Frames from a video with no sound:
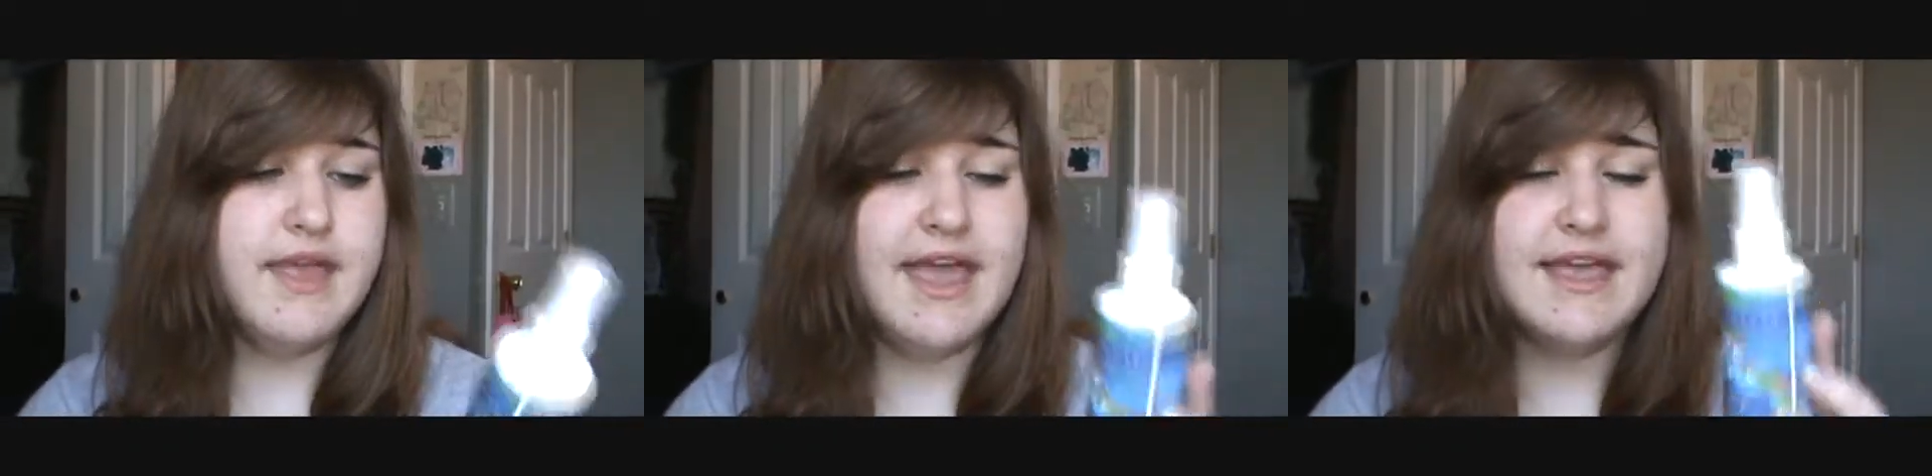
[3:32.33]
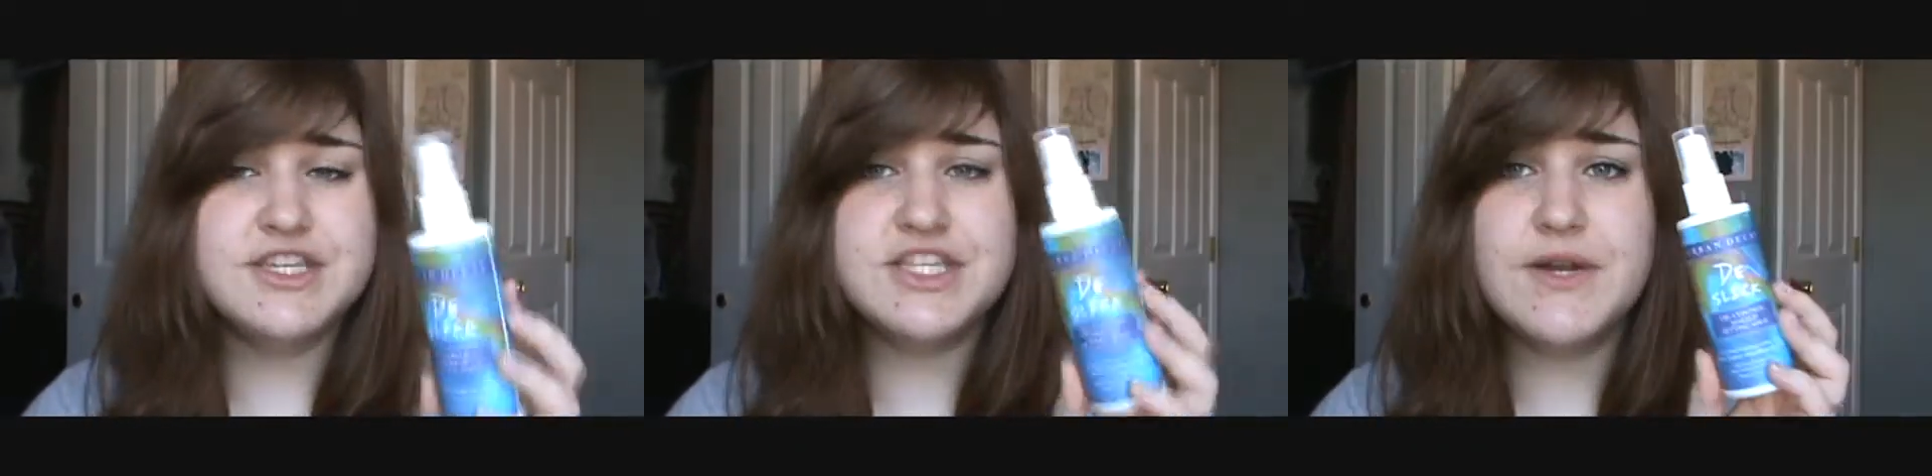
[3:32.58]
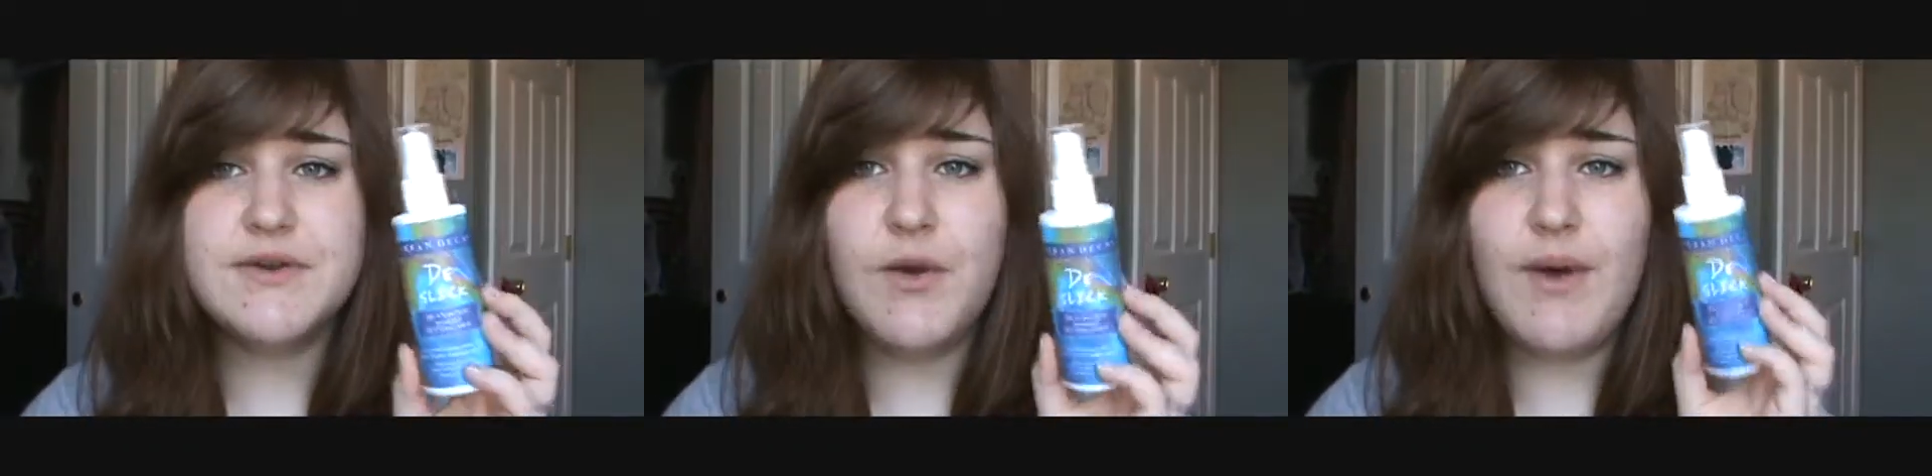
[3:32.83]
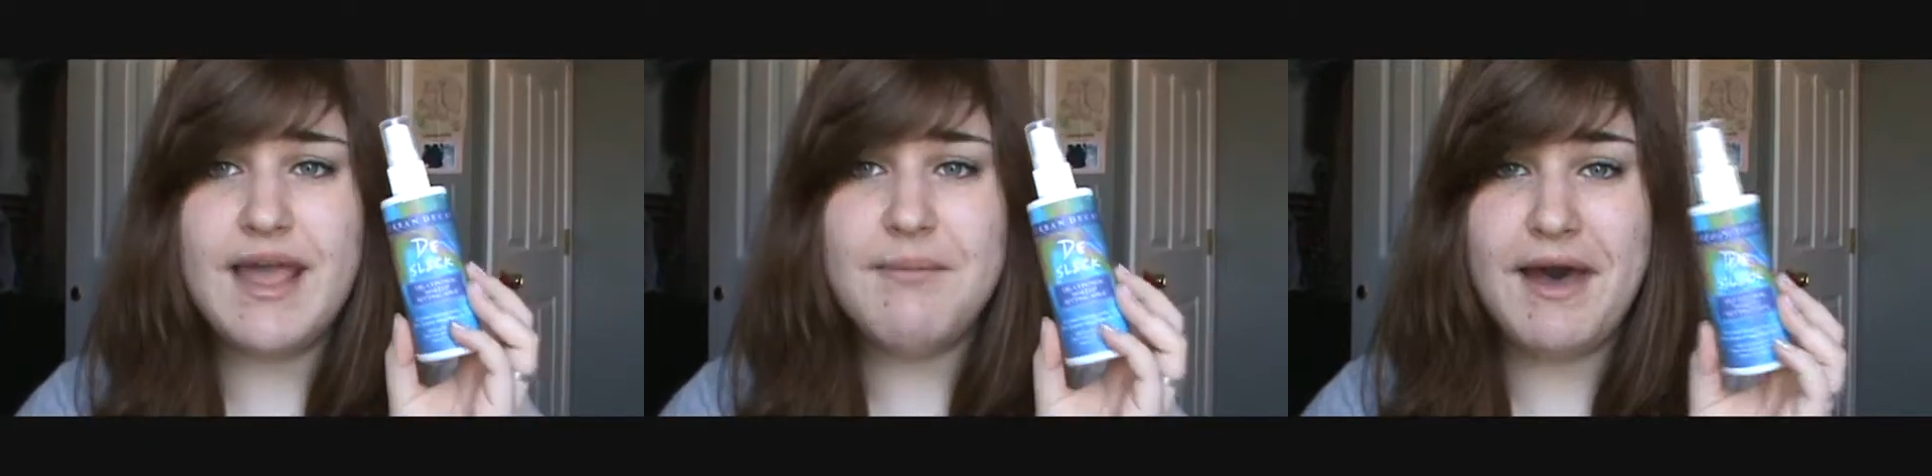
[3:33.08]
I actually don't know
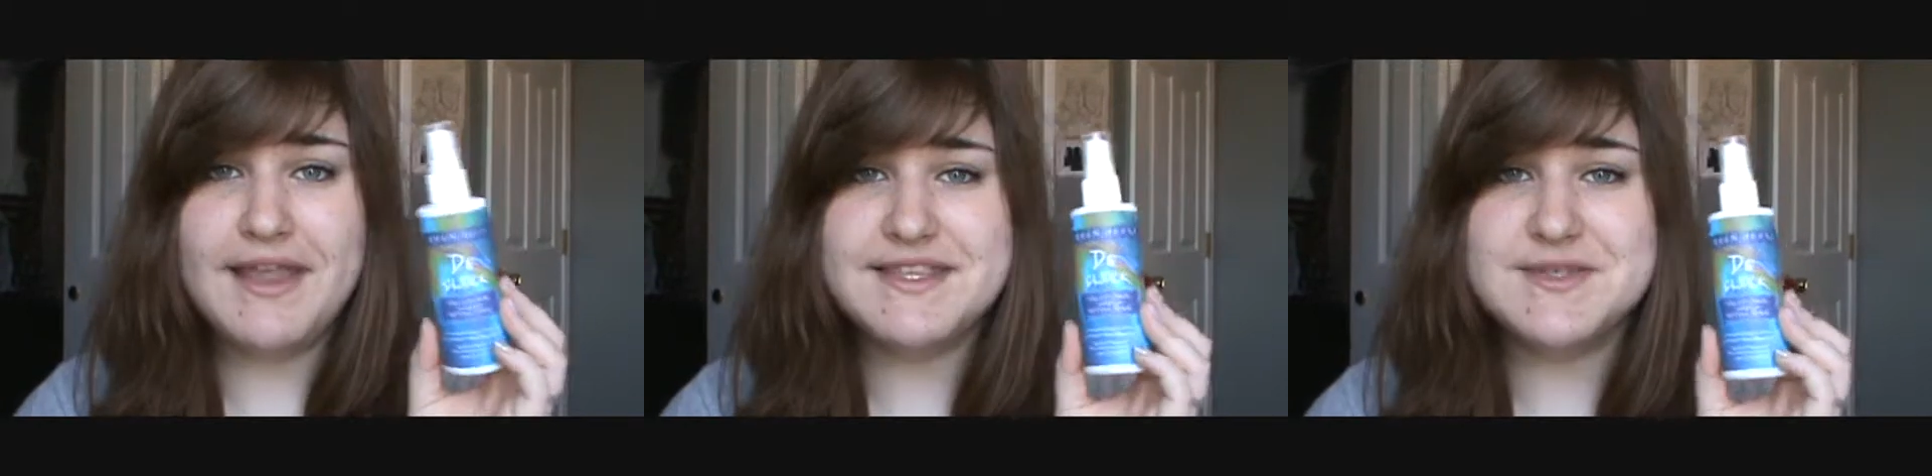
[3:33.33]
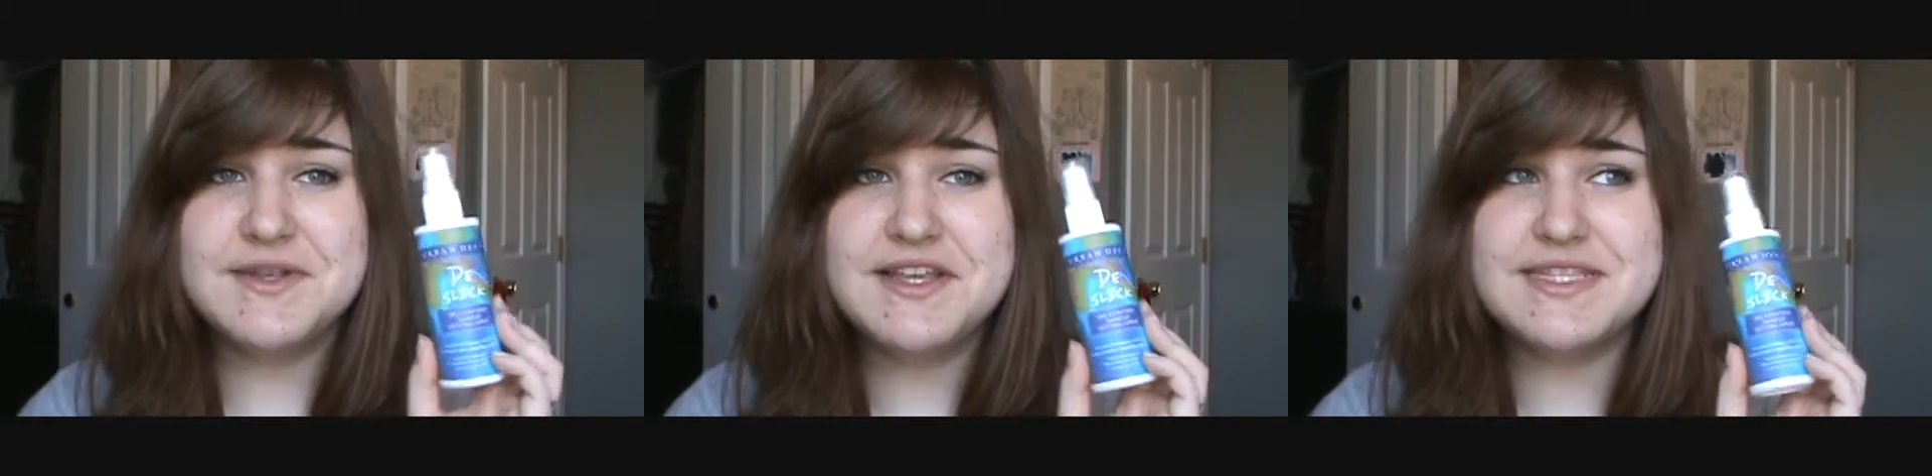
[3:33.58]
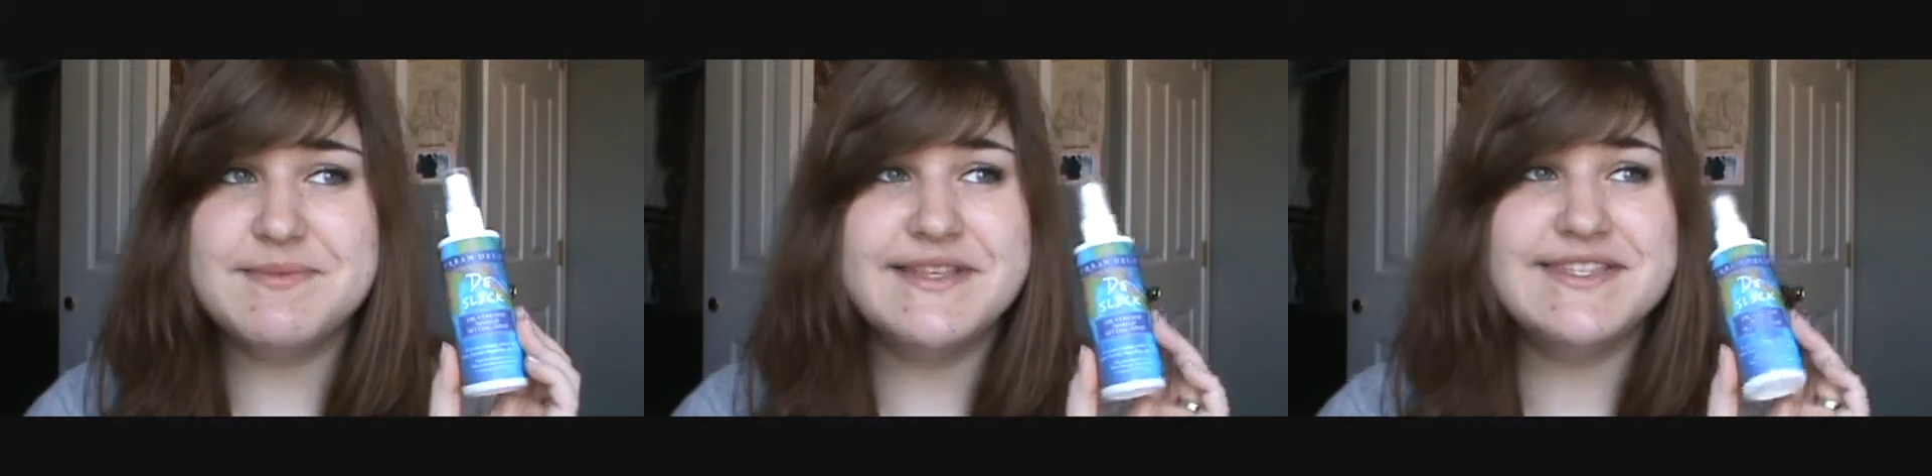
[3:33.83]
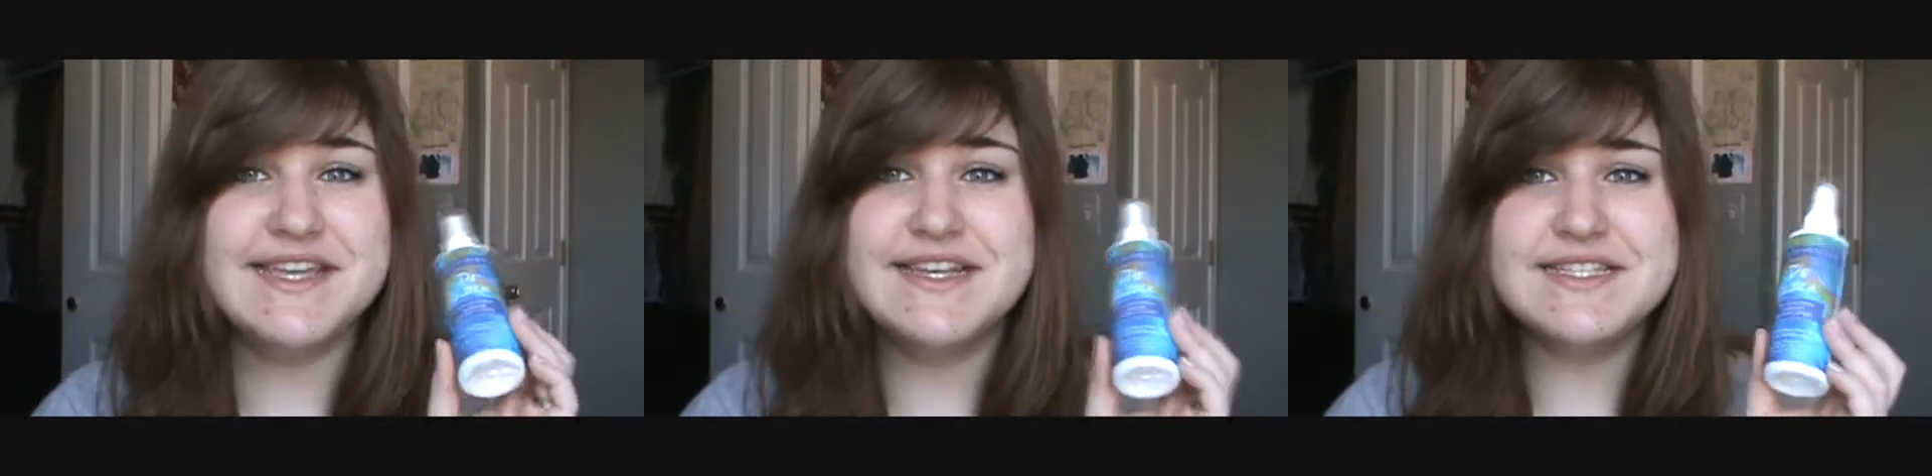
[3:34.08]
why I bought this one because my
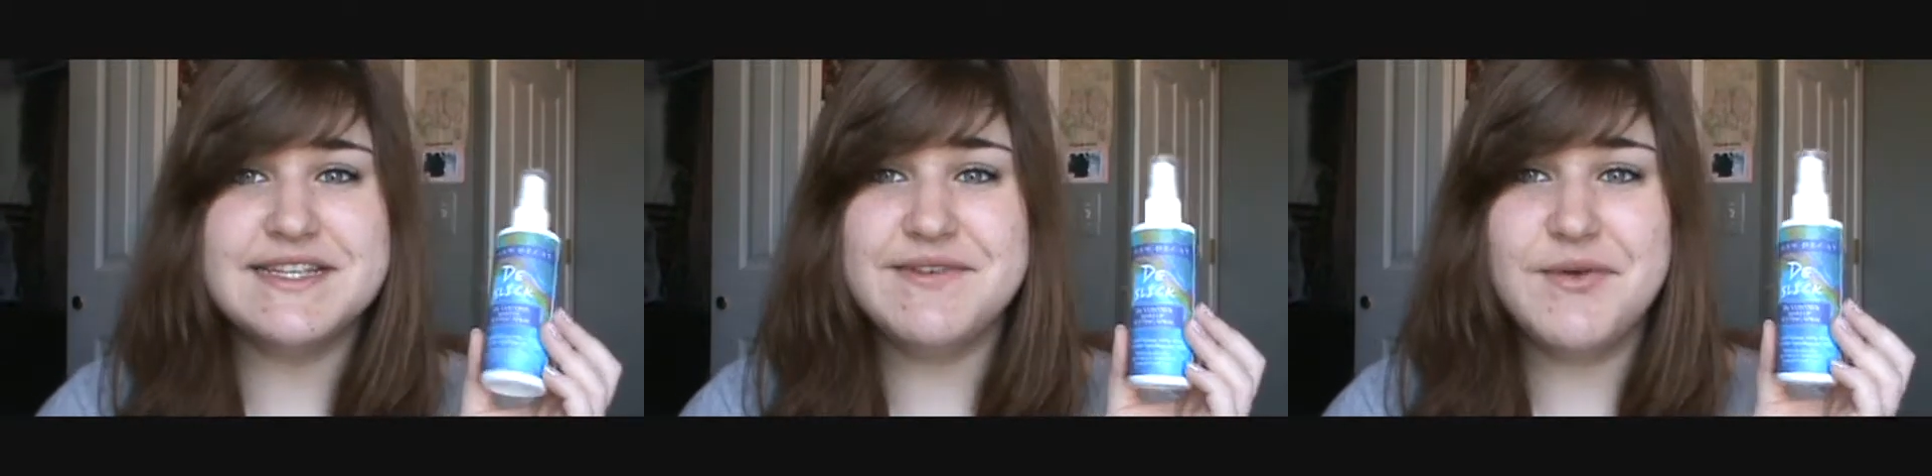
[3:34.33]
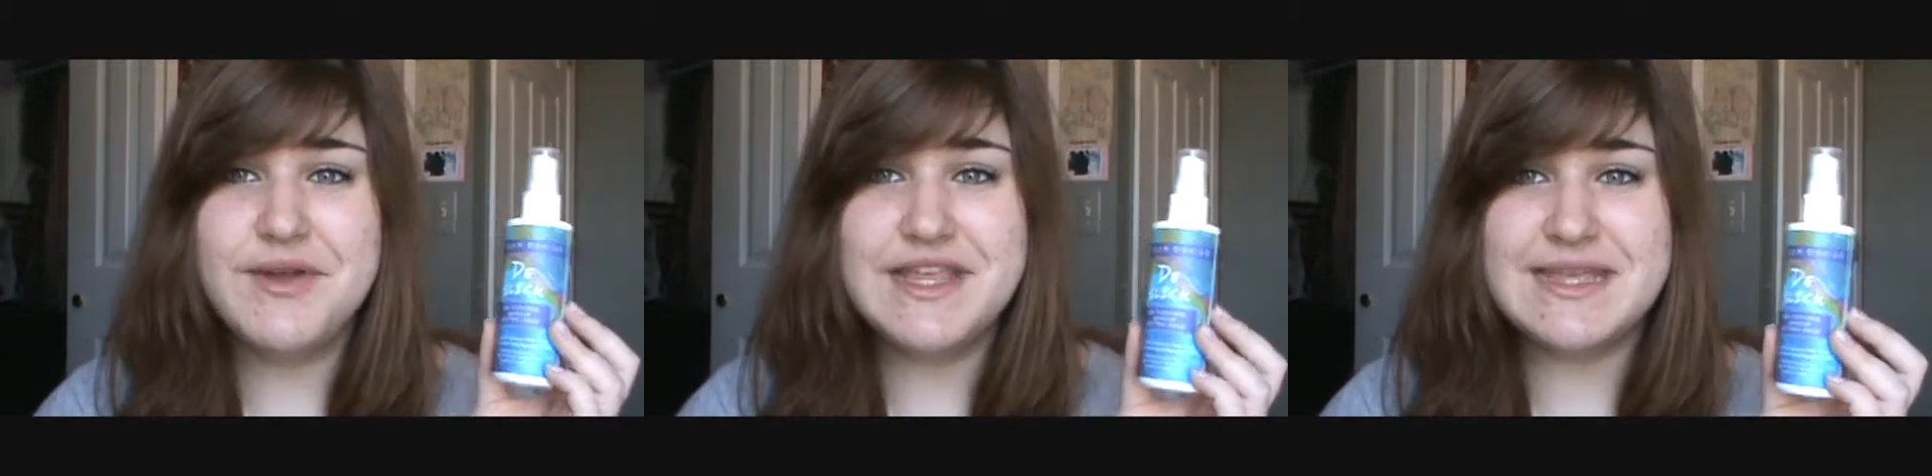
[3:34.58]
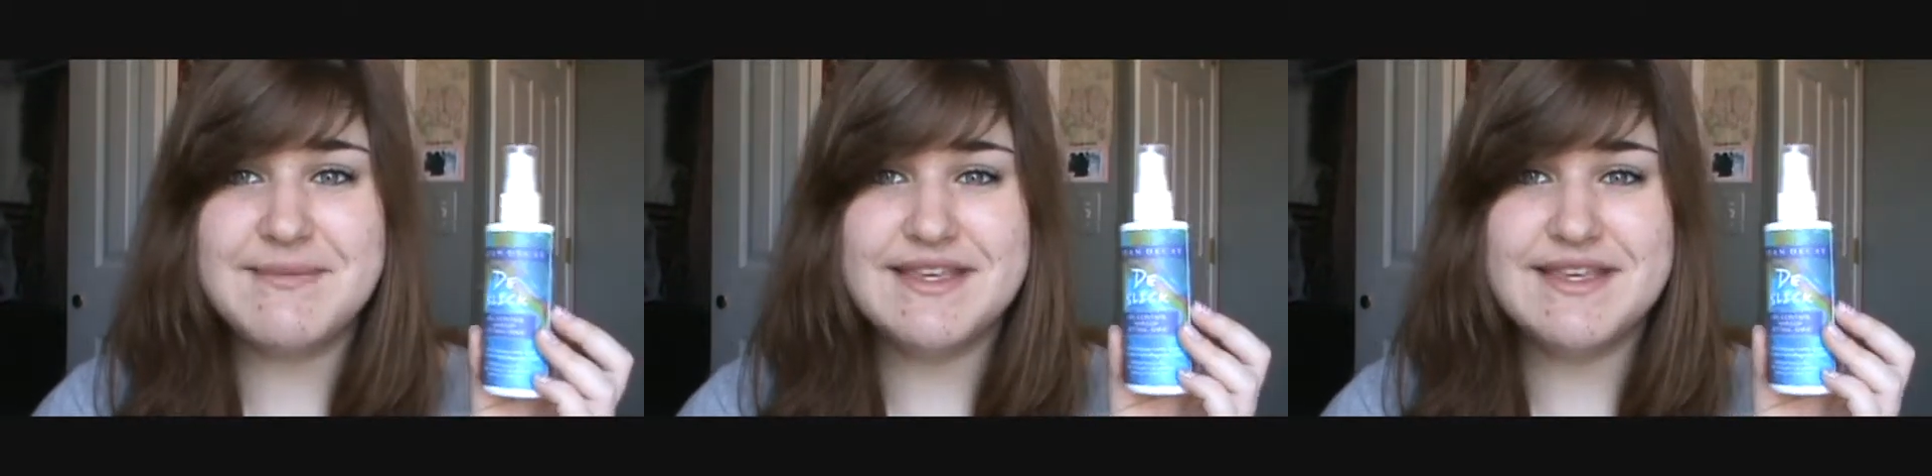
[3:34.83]
skin isn't even oily.